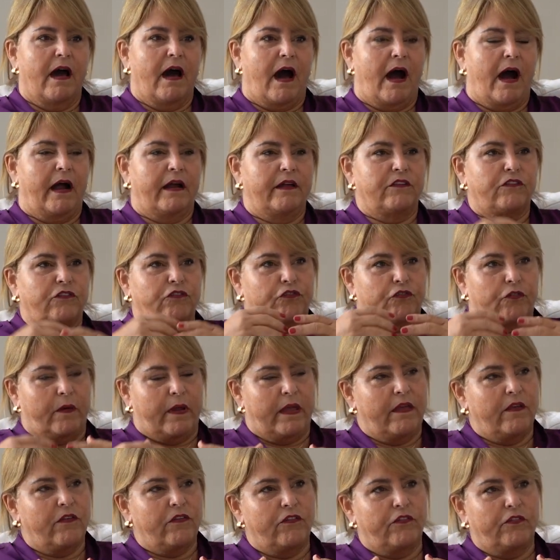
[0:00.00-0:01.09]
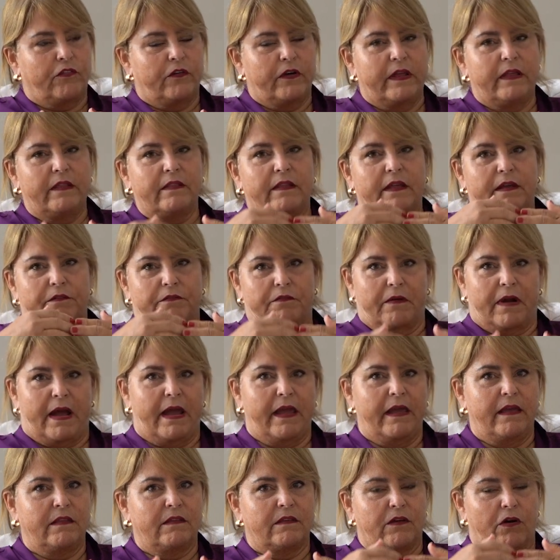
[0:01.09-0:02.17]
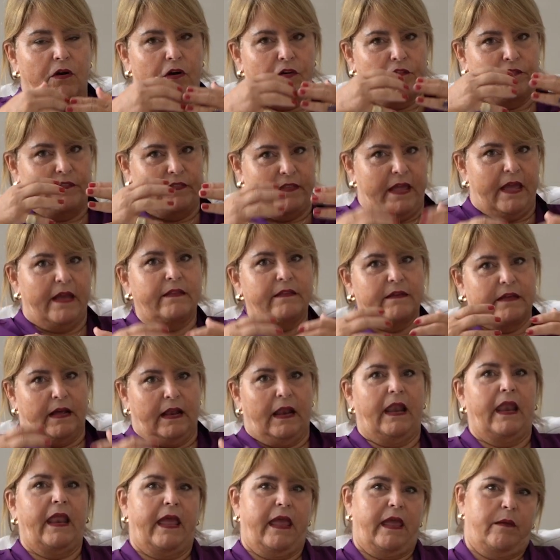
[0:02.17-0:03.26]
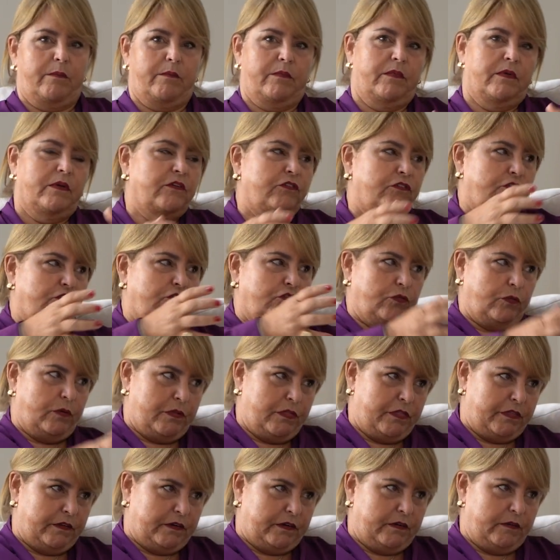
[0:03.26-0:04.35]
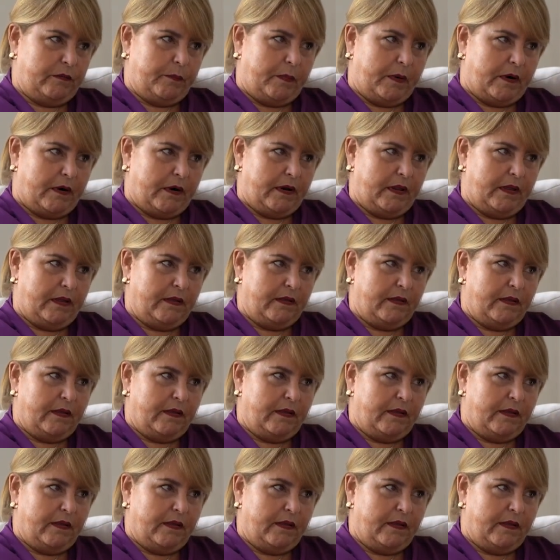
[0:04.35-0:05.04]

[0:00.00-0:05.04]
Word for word: are transferring the right of that claim to a third party.